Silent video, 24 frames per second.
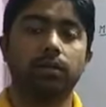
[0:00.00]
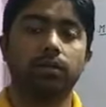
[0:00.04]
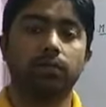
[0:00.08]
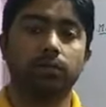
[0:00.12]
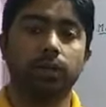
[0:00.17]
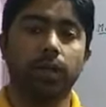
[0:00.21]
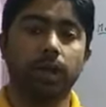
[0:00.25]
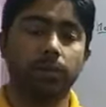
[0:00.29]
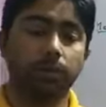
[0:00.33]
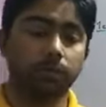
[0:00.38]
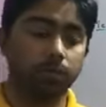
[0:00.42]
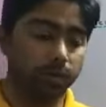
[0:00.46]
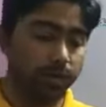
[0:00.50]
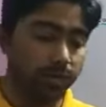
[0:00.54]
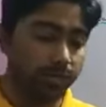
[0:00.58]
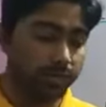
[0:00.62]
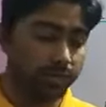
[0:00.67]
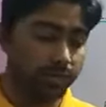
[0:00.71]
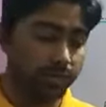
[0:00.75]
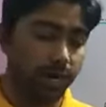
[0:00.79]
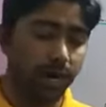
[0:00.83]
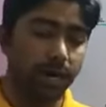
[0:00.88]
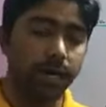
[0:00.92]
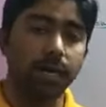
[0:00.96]
We have to
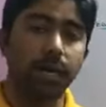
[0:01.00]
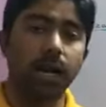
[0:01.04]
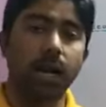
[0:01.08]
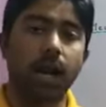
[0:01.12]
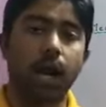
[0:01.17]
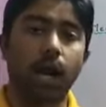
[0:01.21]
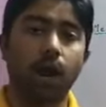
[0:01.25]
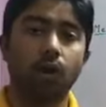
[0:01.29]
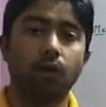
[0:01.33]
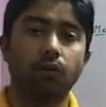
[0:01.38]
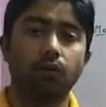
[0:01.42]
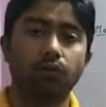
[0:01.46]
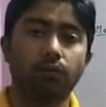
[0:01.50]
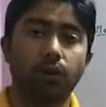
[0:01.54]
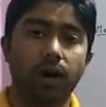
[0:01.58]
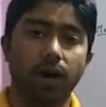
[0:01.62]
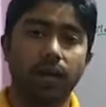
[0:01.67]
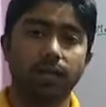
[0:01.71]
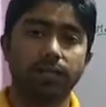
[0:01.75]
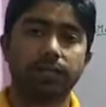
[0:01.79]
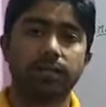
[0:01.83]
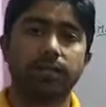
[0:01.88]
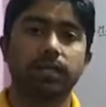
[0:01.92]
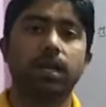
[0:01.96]
understand how
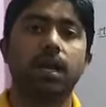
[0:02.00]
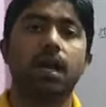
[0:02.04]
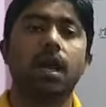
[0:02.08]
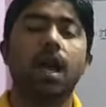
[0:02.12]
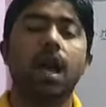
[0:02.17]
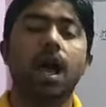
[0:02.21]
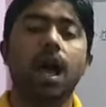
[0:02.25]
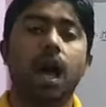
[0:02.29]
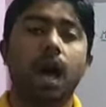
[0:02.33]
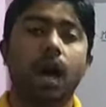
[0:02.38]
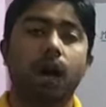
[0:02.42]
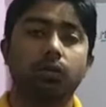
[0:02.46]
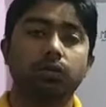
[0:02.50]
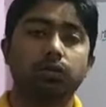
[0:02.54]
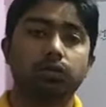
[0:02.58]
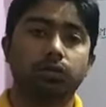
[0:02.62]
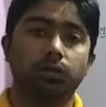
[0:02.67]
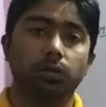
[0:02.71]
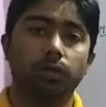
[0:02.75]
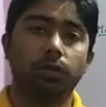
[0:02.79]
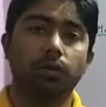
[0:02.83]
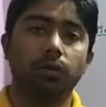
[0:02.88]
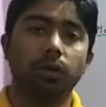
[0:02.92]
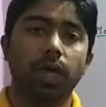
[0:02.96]
fast, how
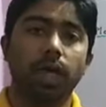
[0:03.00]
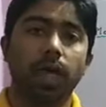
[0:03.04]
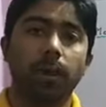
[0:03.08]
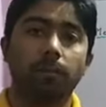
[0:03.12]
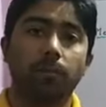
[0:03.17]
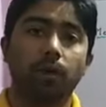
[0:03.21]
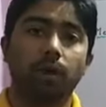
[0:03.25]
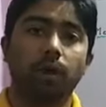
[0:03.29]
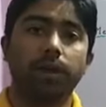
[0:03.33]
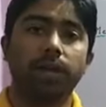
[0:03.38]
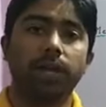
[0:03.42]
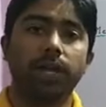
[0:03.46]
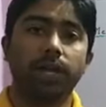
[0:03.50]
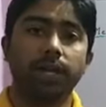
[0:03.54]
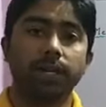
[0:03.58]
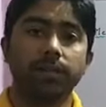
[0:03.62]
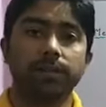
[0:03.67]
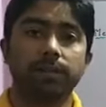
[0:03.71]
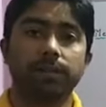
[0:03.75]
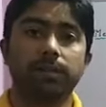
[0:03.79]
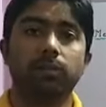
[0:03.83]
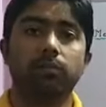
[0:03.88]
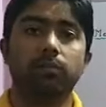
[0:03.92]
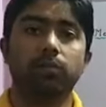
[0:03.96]
slow a body
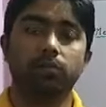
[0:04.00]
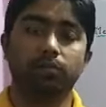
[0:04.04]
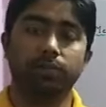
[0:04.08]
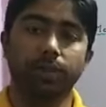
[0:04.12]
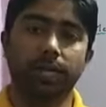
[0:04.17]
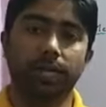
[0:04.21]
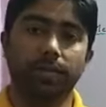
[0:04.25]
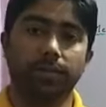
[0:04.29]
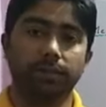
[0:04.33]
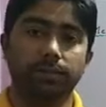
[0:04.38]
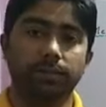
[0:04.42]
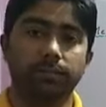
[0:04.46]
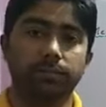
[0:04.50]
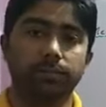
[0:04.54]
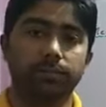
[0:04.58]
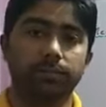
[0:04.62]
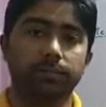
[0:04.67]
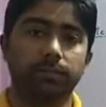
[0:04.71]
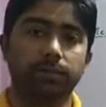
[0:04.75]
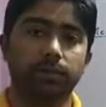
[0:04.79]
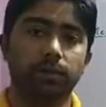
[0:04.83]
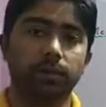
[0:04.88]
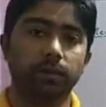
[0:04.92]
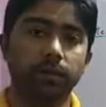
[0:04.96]
is moving.
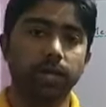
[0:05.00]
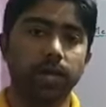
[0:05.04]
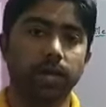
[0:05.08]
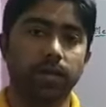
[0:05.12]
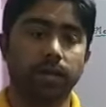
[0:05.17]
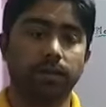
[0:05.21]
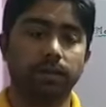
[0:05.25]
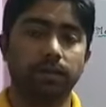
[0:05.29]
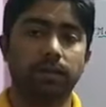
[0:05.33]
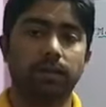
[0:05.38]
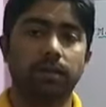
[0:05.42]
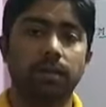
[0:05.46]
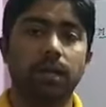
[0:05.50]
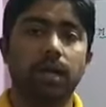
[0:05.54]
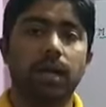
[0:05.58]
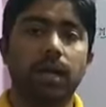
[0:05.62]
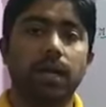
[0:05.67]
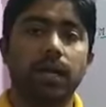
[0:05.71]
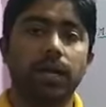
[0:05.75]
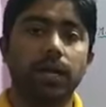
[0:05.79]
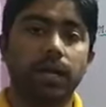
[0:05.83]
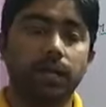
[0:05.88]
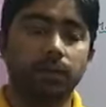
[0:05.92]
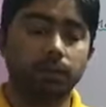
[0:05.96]
Okay.
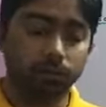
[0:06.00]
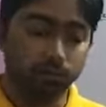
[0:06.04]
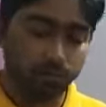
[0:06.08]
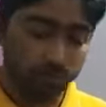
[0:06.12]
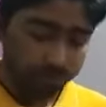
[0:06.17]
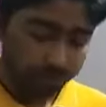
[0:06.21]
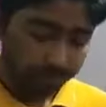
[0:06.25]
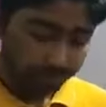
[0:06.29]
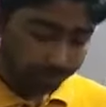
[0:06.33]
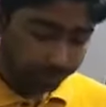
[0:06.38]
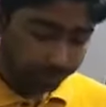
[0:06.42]
Now